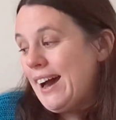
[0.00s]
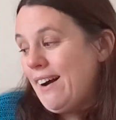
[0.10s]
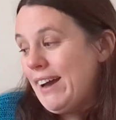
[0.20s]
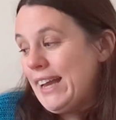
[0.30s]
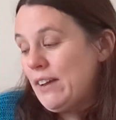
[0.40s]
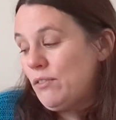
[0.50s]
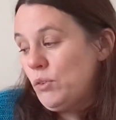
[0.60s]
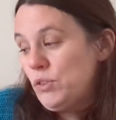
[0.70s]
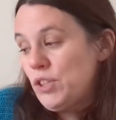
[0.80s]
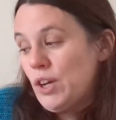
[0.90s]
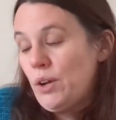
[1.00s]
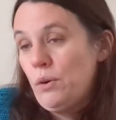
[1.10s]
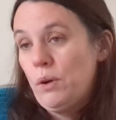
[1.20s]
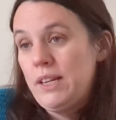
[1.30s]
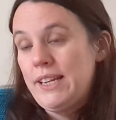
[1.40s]
I have
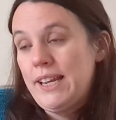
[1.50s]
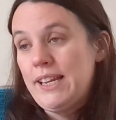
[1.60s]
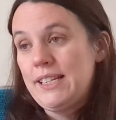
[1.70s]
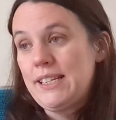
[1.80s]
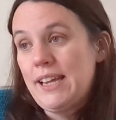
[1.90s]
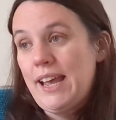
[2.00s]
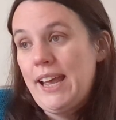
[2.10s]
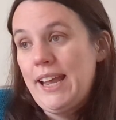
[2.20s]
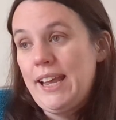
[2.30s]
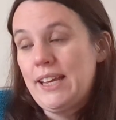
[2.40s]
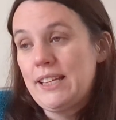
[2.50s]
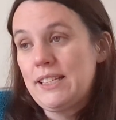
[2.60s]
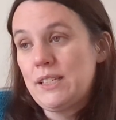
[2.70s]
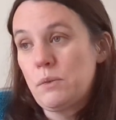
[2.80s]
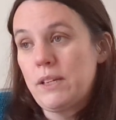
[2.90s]
also knit a
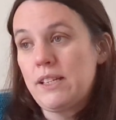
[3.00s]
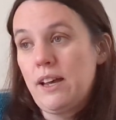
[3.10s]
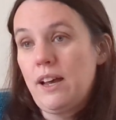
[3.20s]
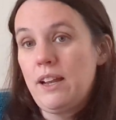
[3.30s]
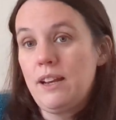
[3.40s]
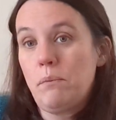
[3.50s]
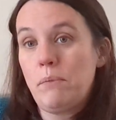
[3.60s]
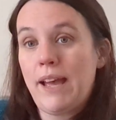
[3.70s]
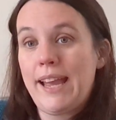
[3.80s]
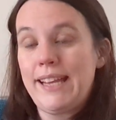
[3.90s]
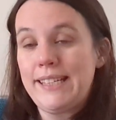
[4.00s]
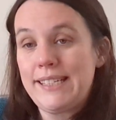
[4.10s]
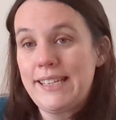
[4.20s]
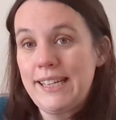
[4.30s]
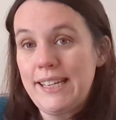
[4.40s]
sweater number
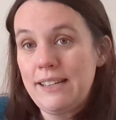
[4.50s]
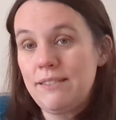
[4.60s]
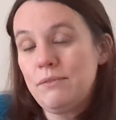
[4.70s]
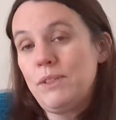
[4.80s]
18,